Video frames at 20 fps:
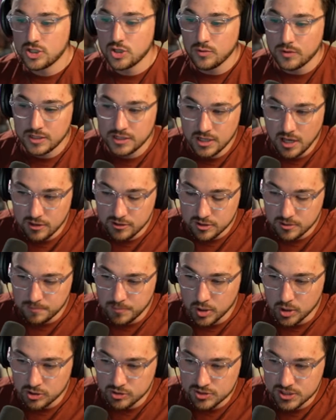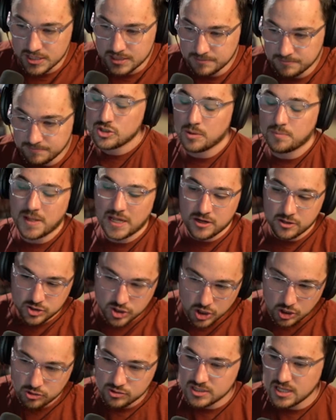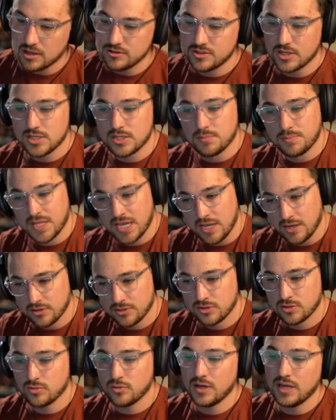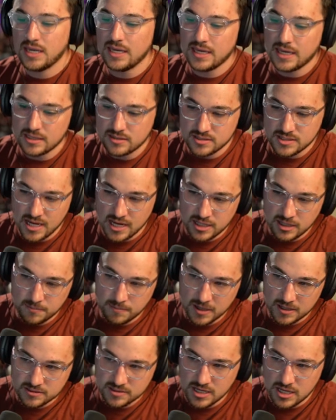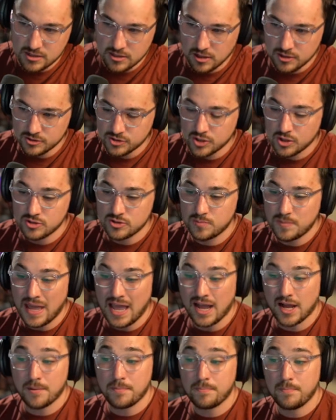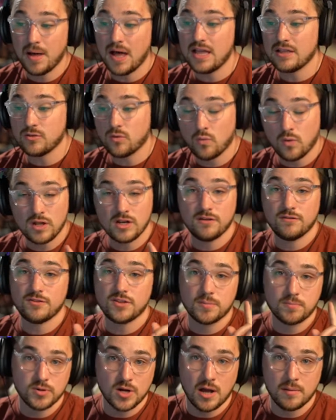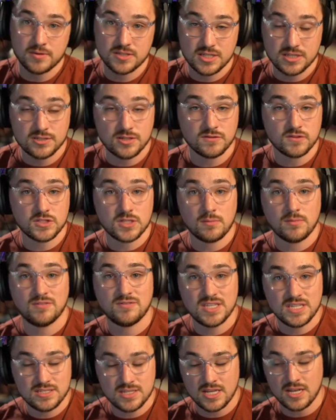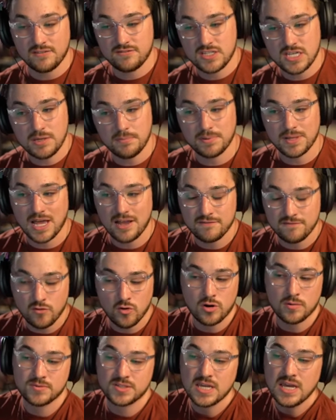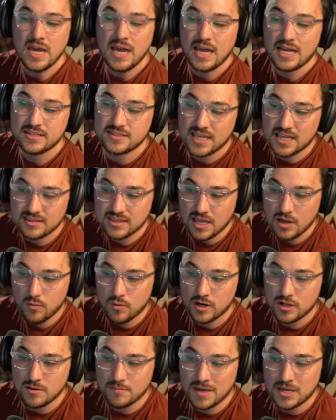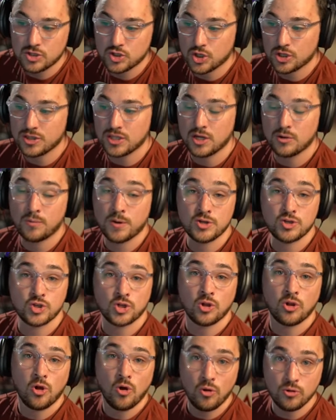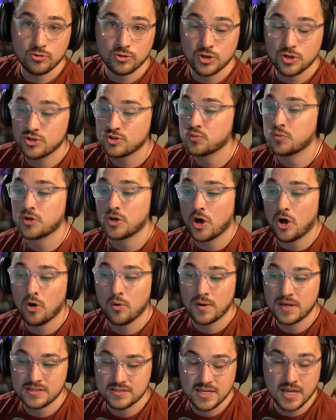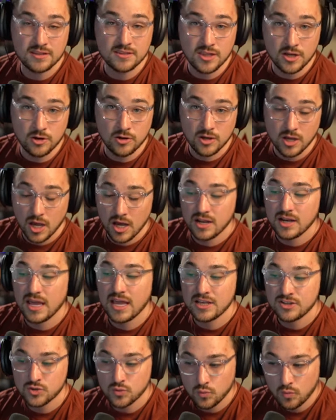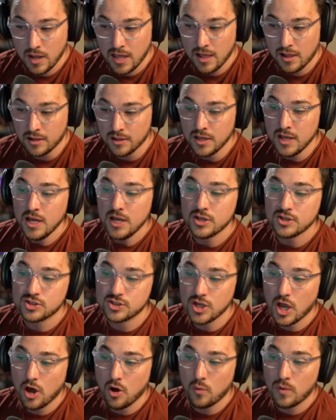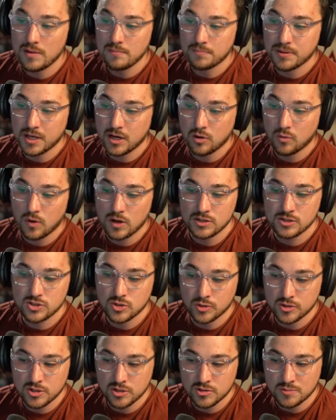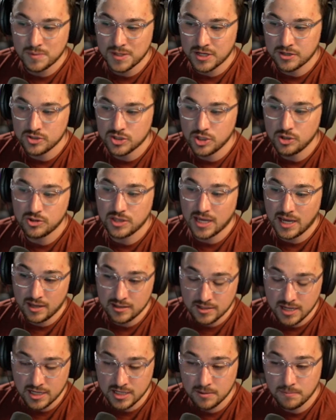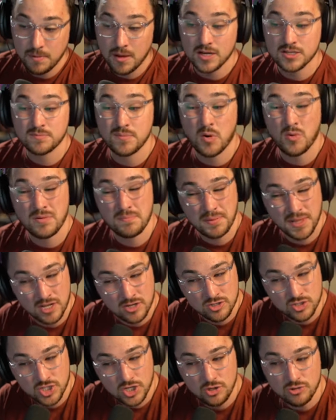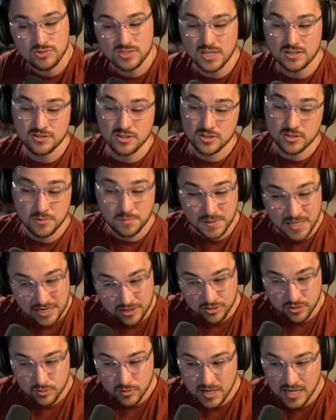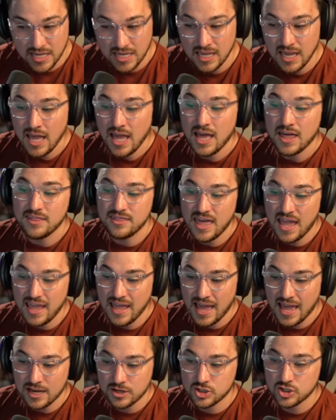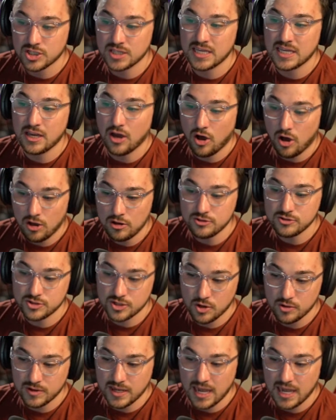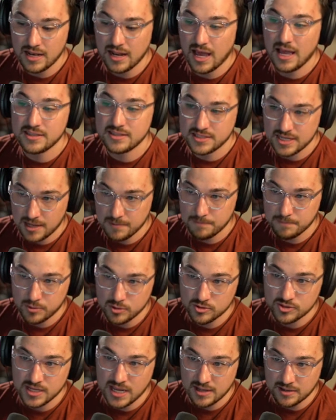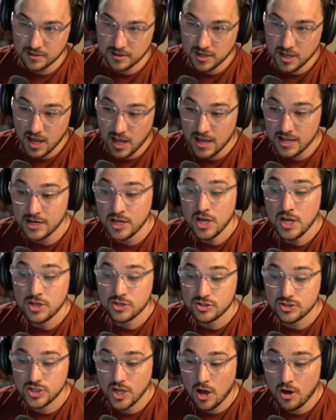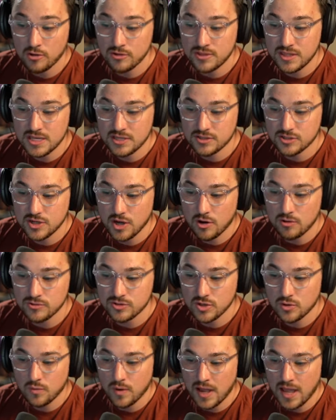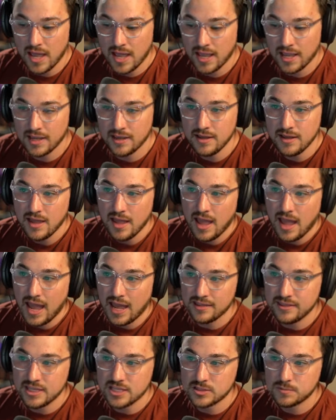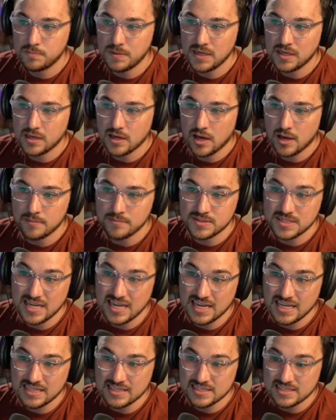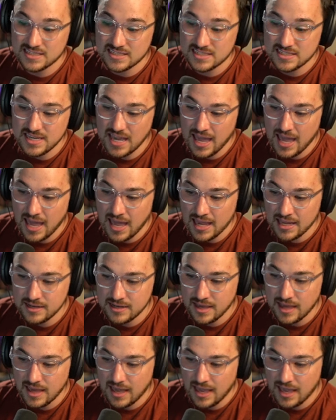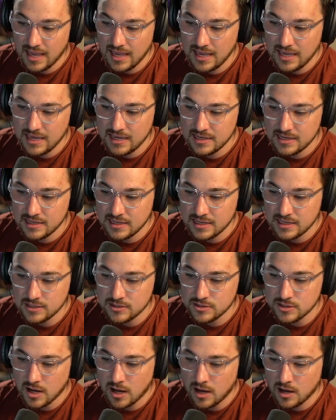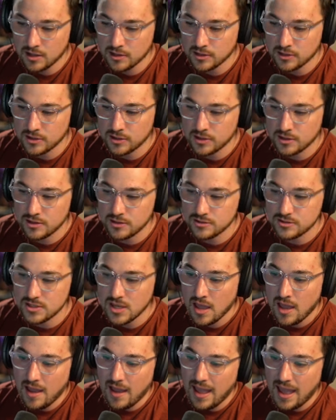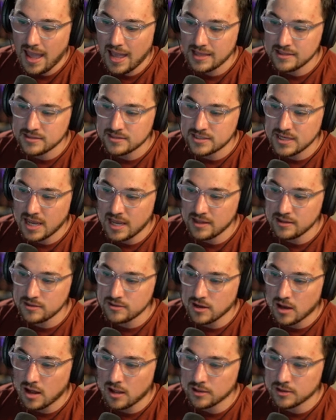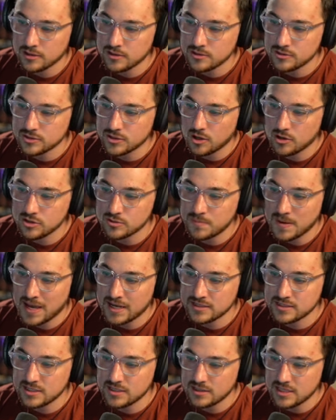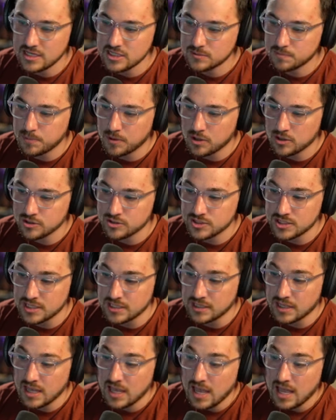to another person. So player two sells it to player three, gets 90 bucks, $10 goes back. But one of the promises of some of these NFT platforms is that they wanted to make sure the original holders would always get their cut as well. So when player one sold it to player two, they got 90 bucks. But when player two sells it to player three, they actually also get a 10% cut. So this goes away and this becomes instead $80 and $10 goes back to this person.